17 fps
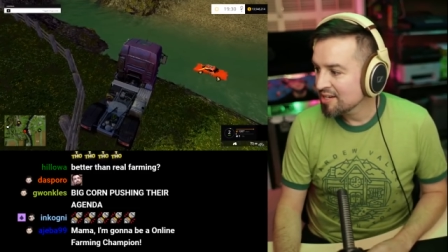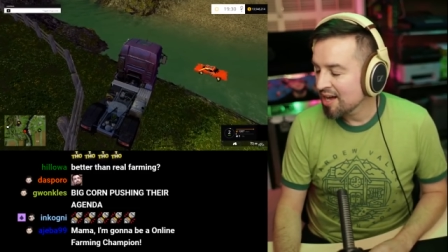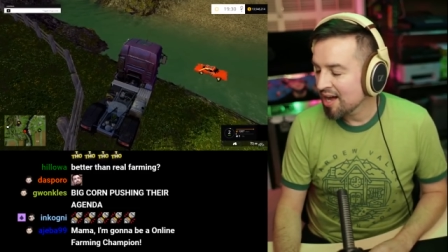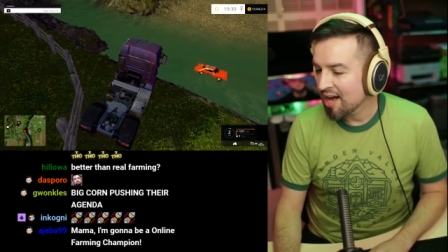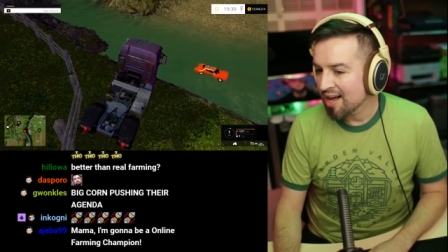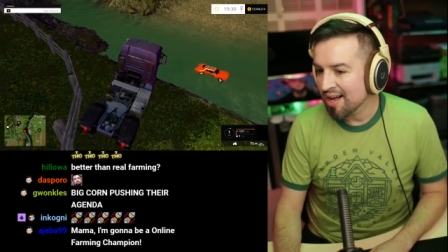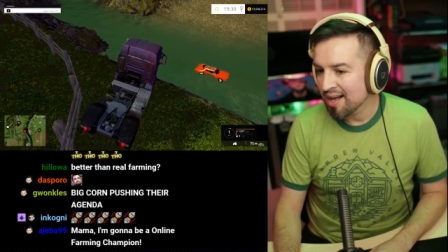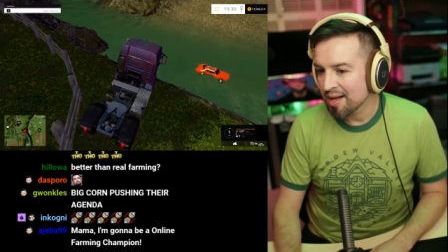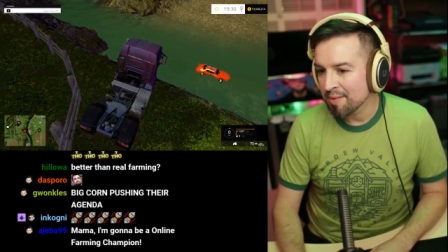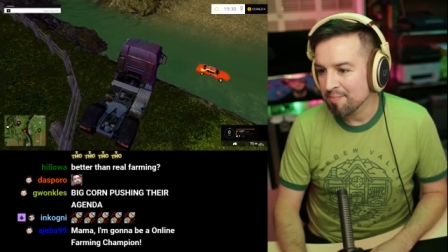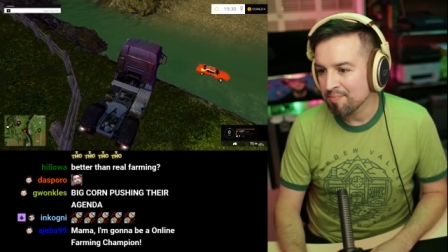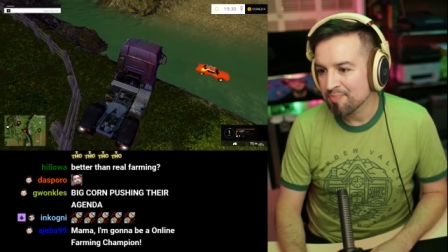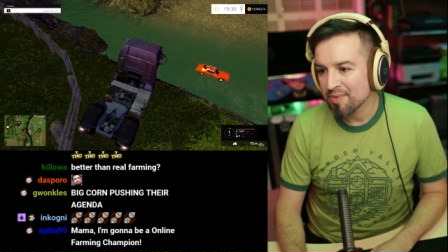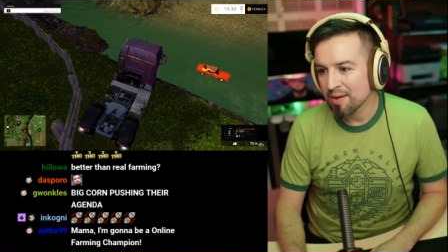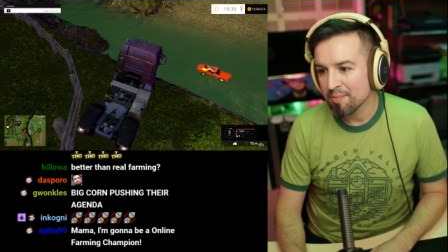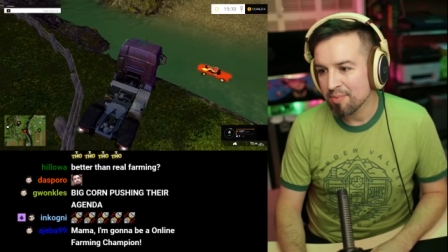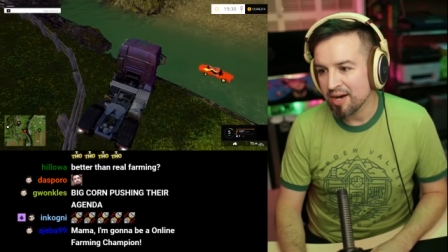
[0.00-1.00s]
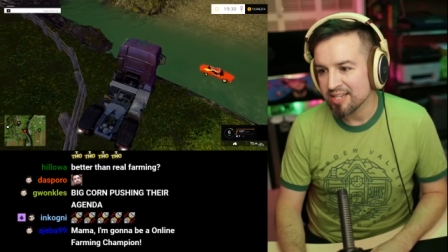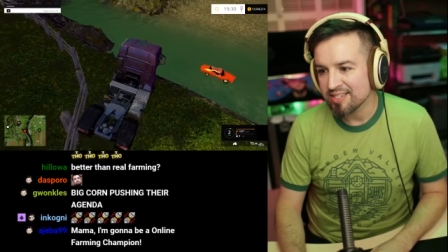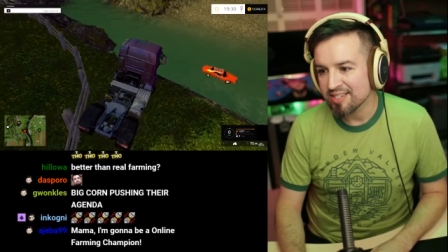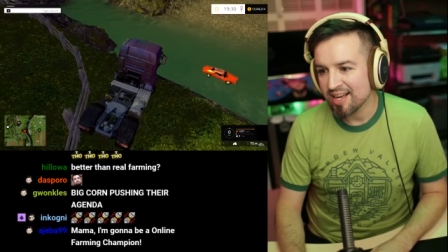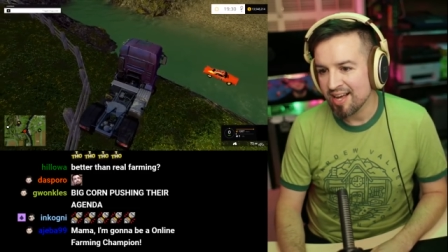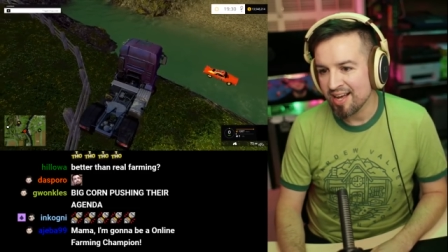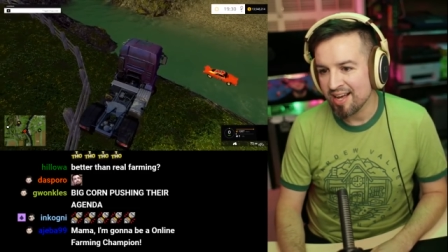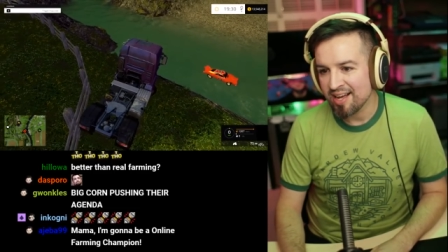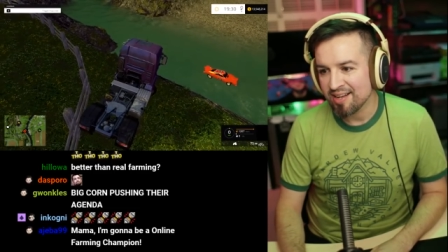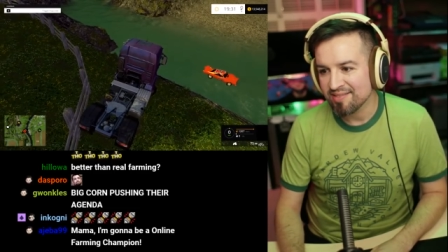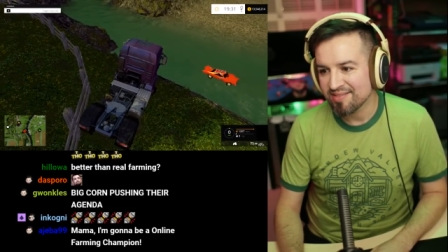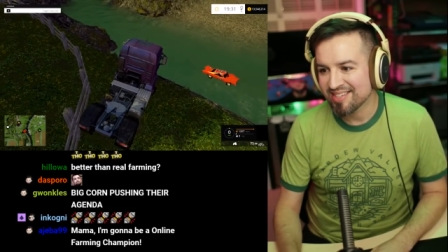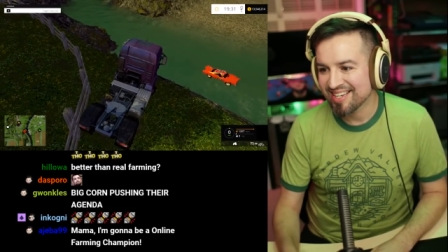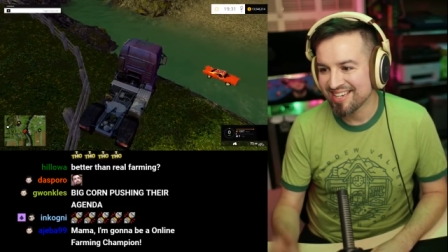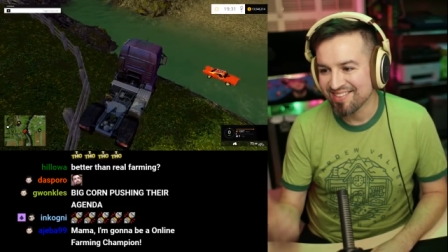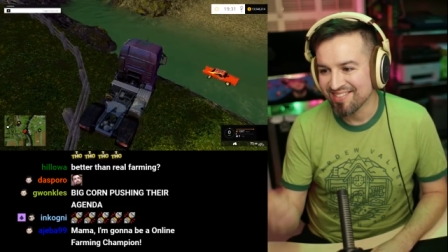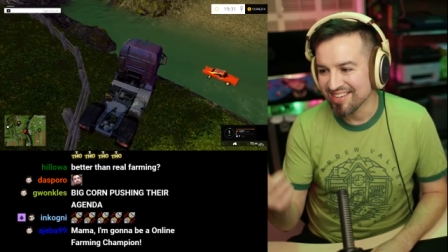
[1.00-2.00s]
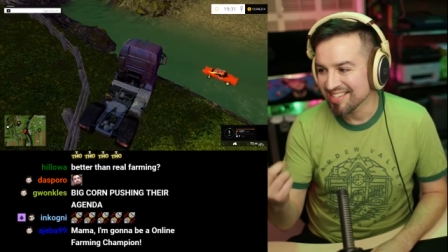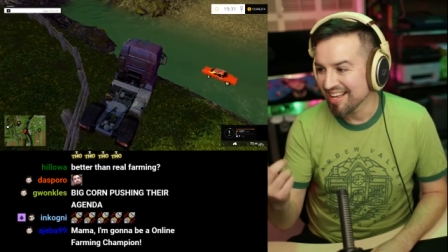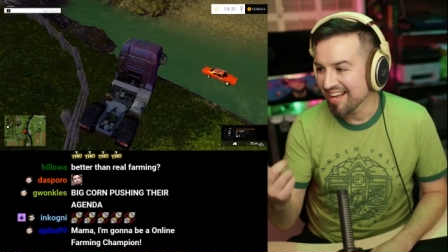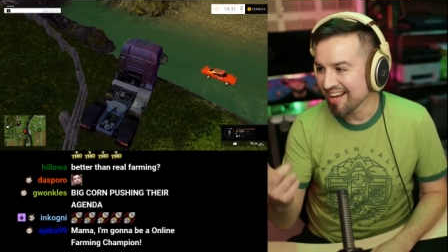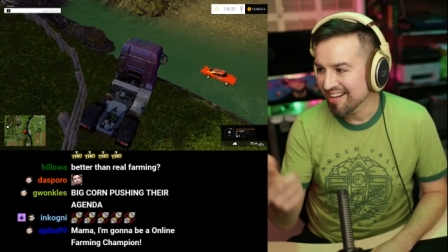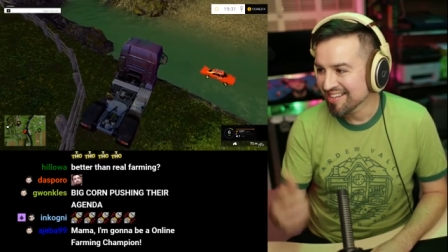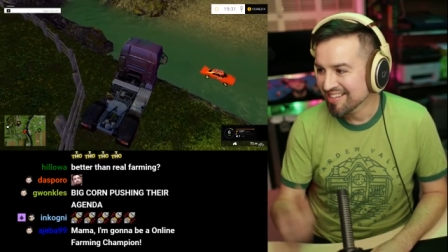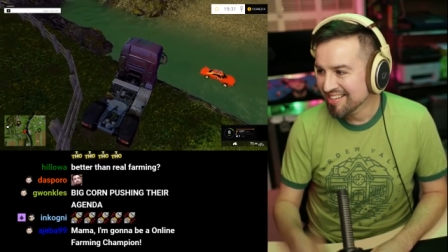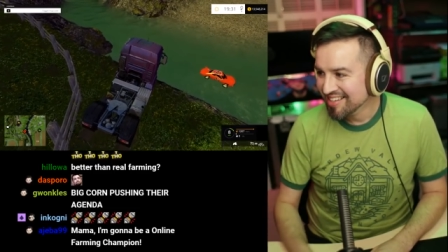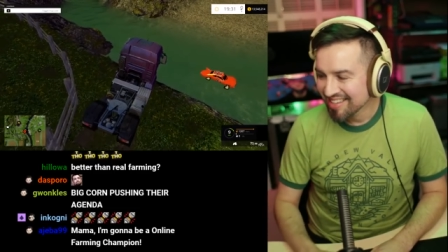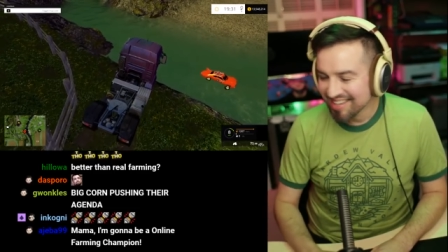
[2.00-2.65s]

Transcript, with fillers: But what the hell?